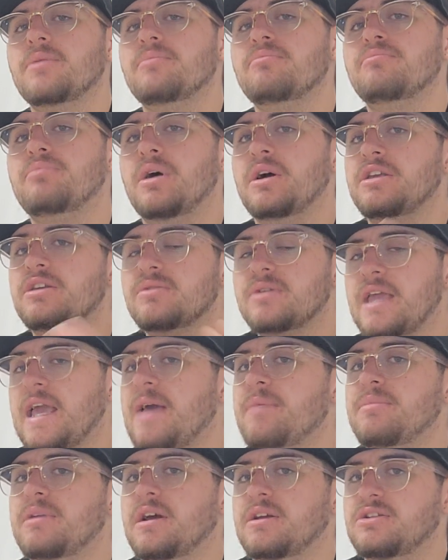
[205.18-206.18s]
But you
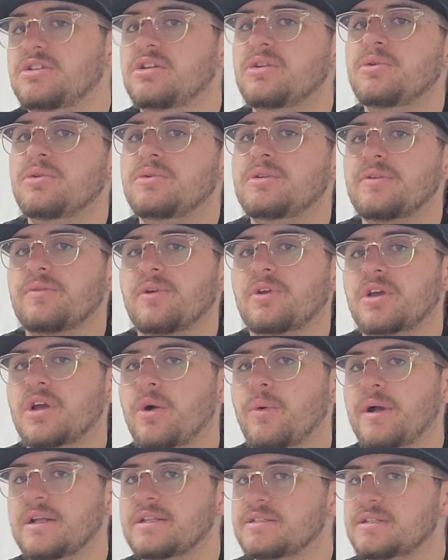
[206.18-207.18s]
can't be on 2 different
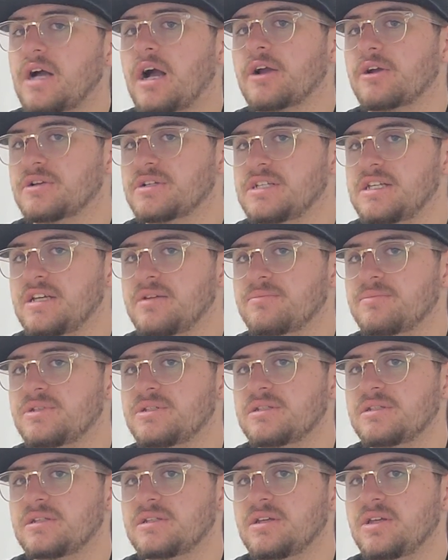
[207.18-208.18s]
co-ed soccer
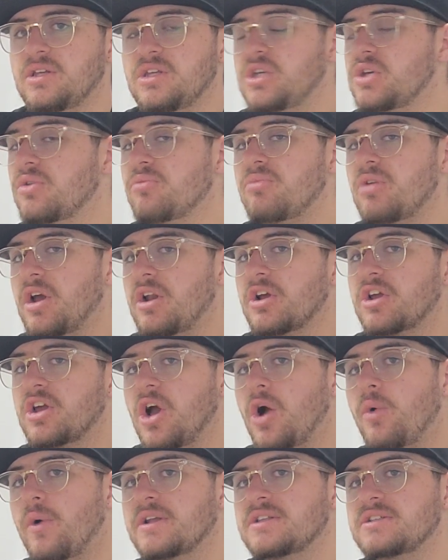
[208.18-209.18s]
teams. You can be on a
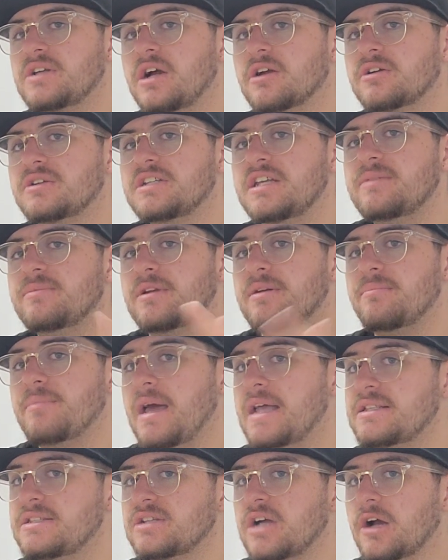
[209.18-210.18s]
co-ed soccer team and a
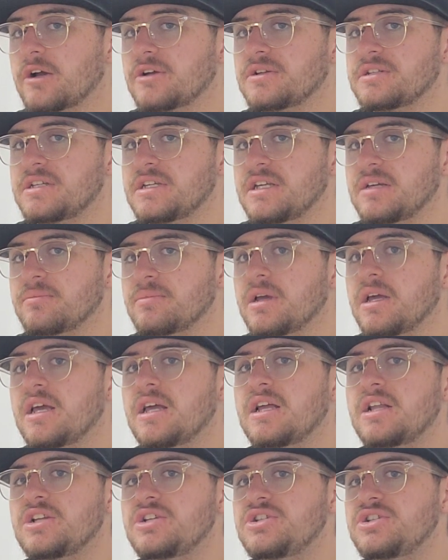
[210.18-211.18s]
men's soccer team,
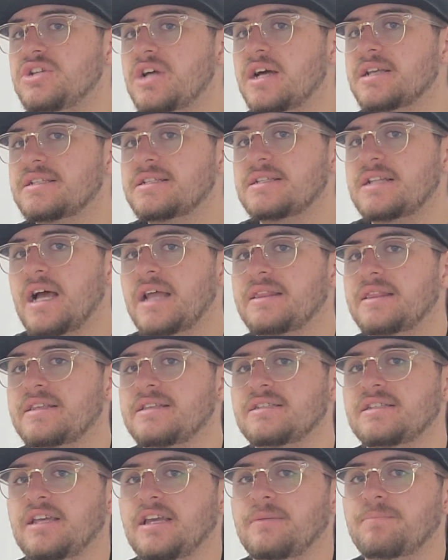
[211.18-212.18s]
just not the
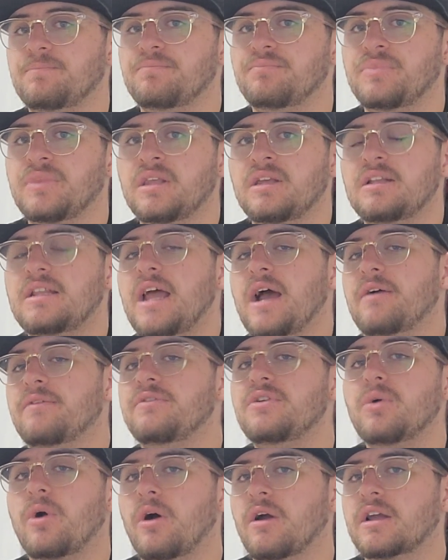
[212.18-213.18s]
same. Now, if
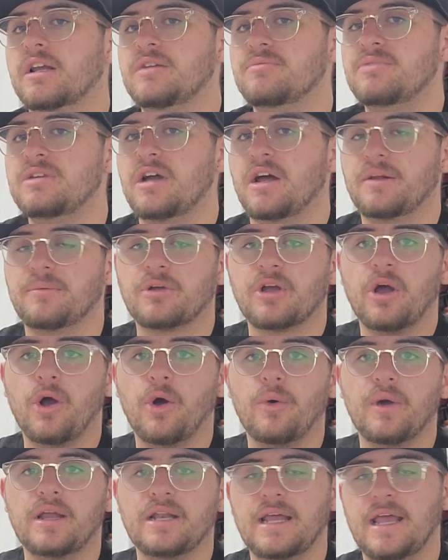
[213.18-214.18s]
you are going to be on a
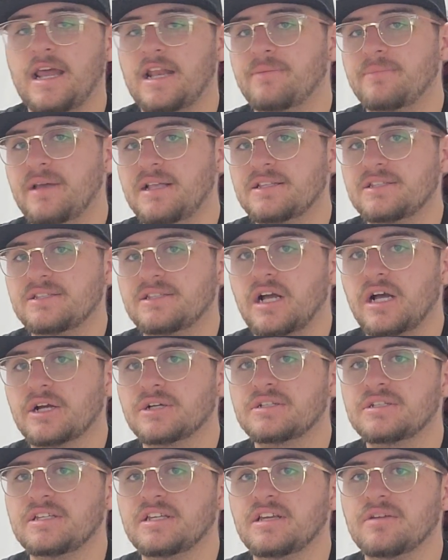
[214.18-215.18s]
co-ed and a men's
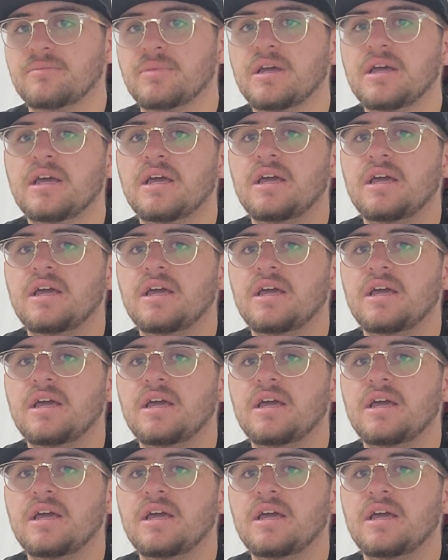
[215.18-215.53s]
soccer team,